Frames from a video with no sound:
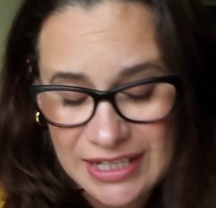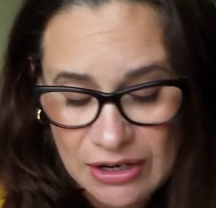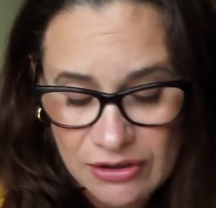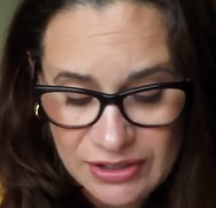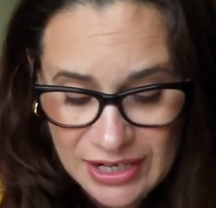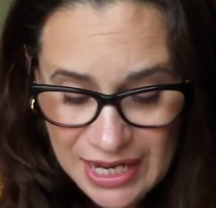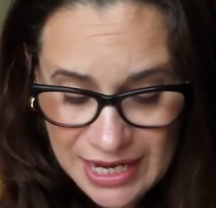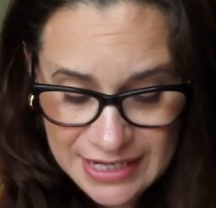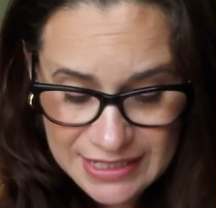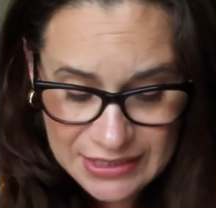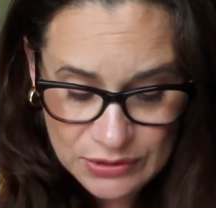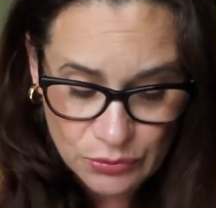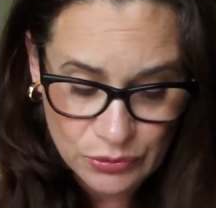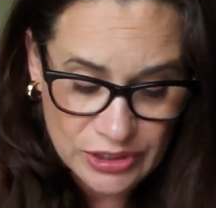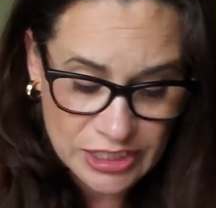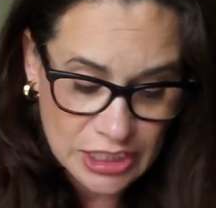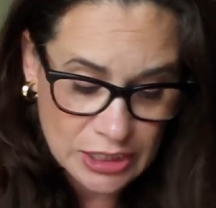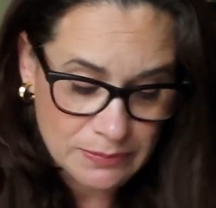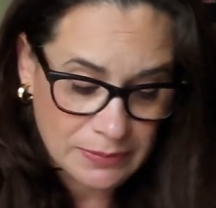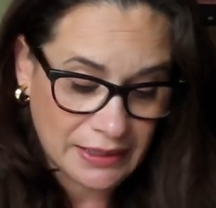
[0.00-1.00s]
down as
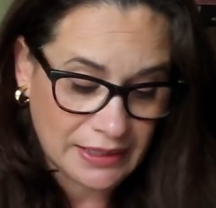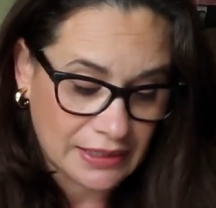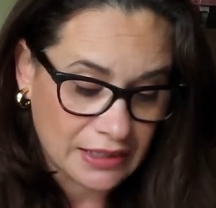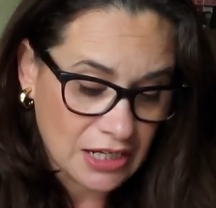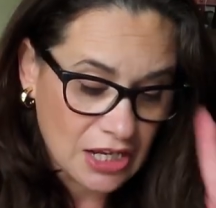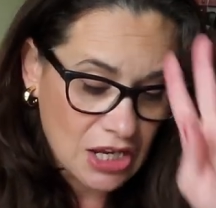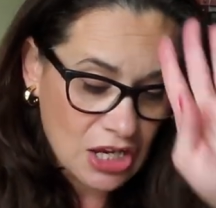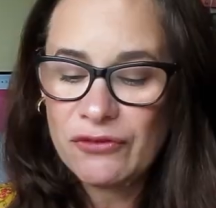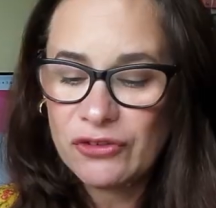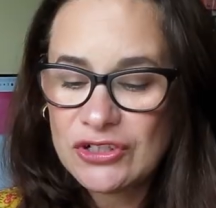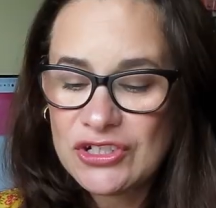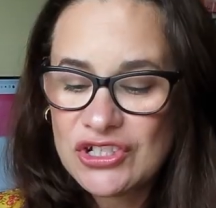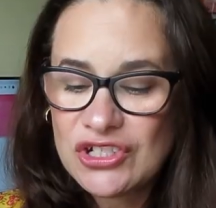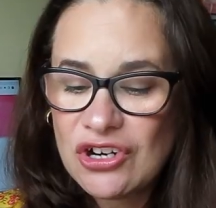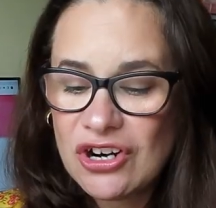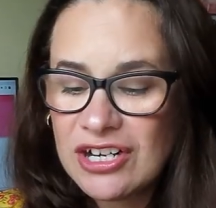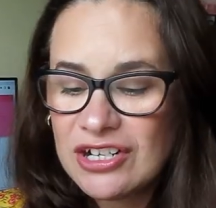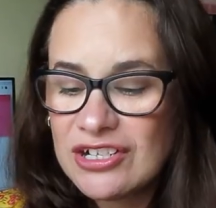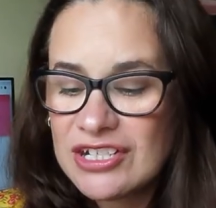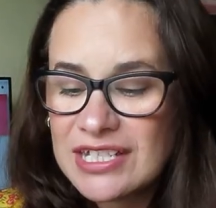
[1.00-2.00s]
we speak. For
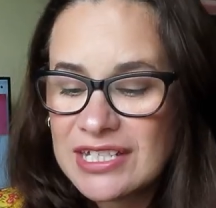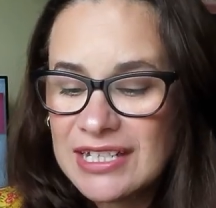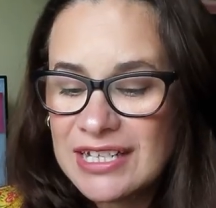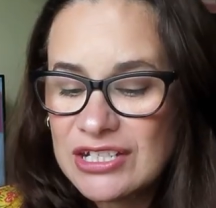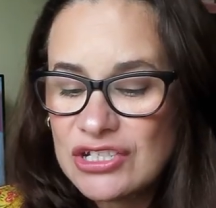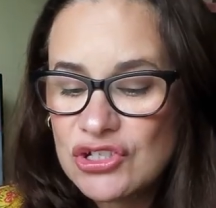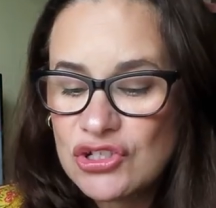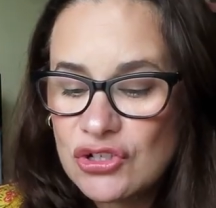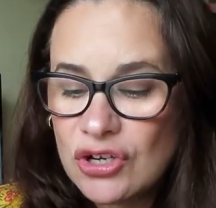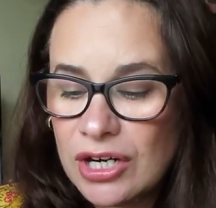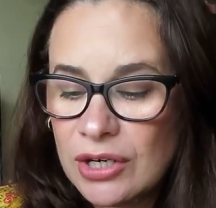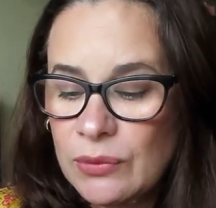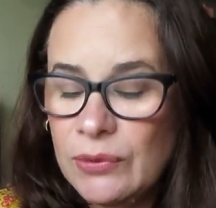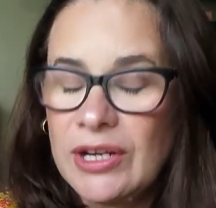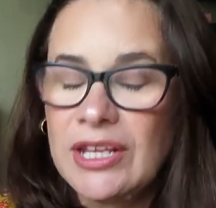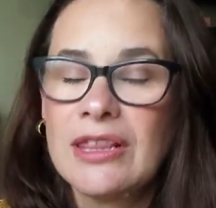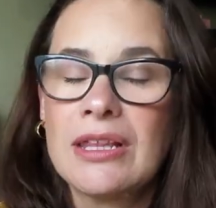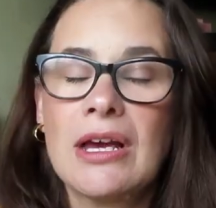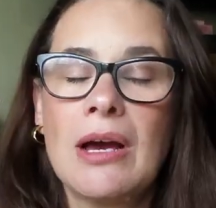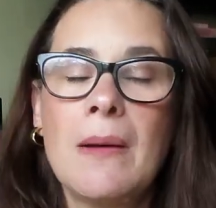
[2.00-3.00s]
starters, let's start
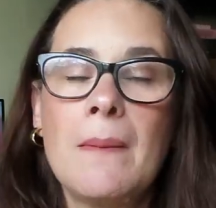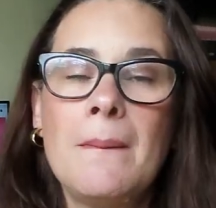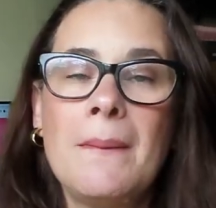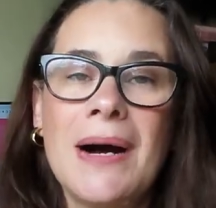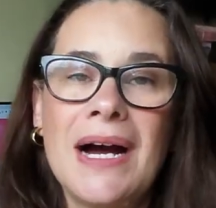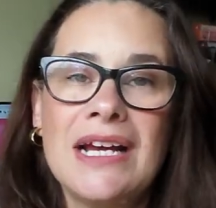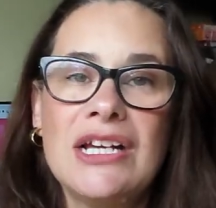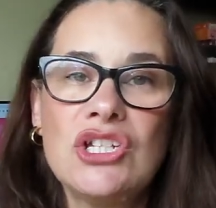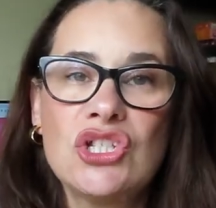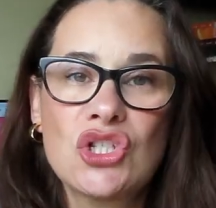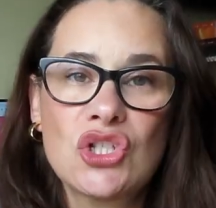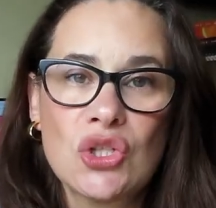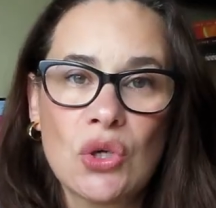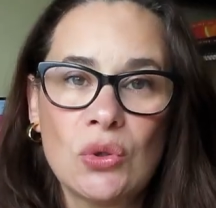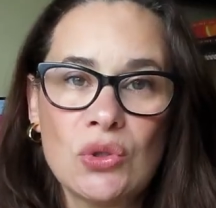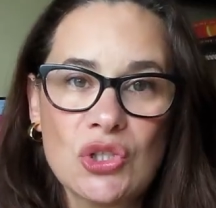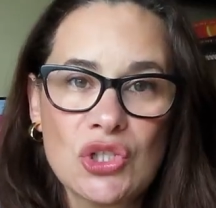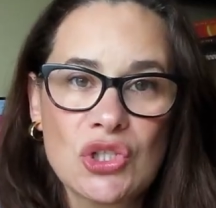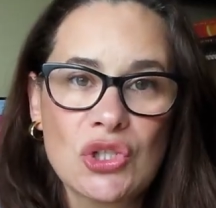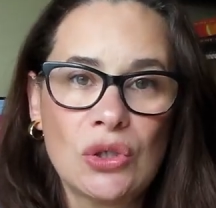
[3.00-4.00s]
with my
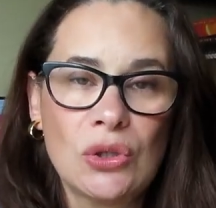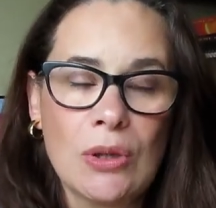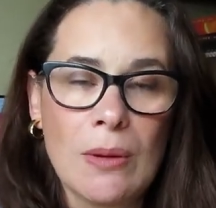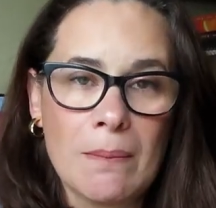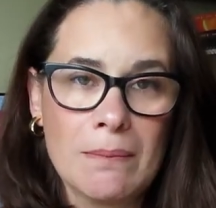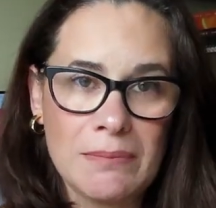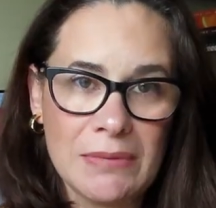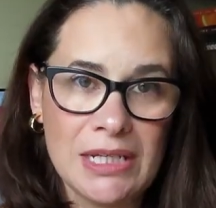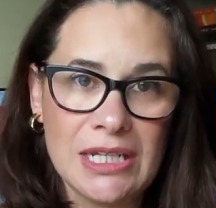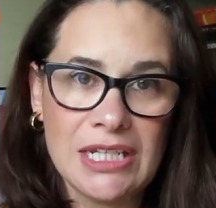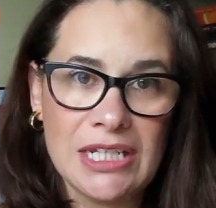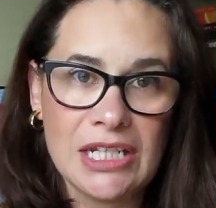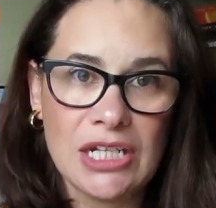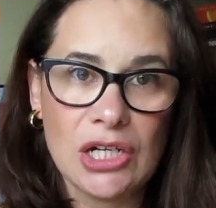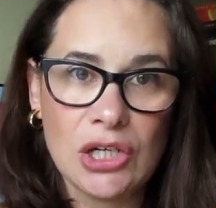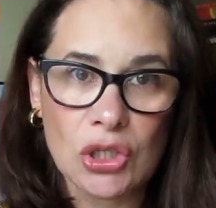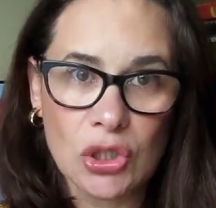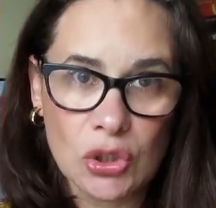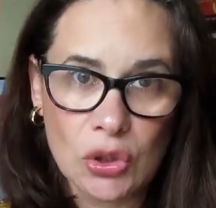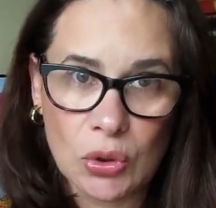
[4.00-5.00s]
social
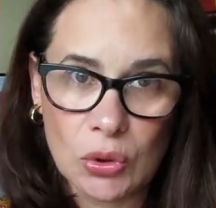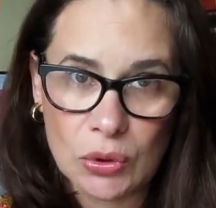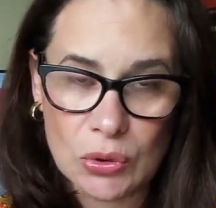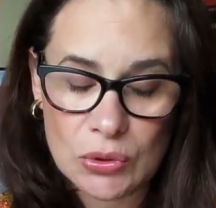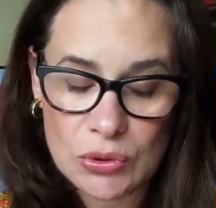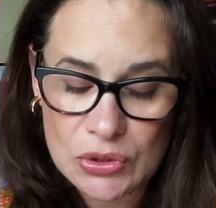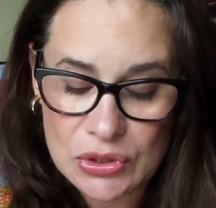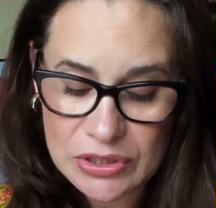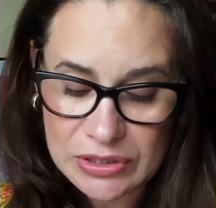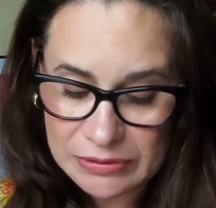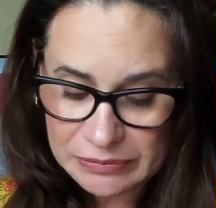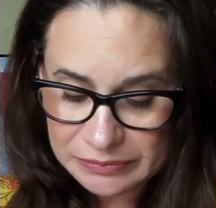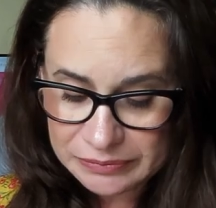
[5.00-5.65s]
media goals.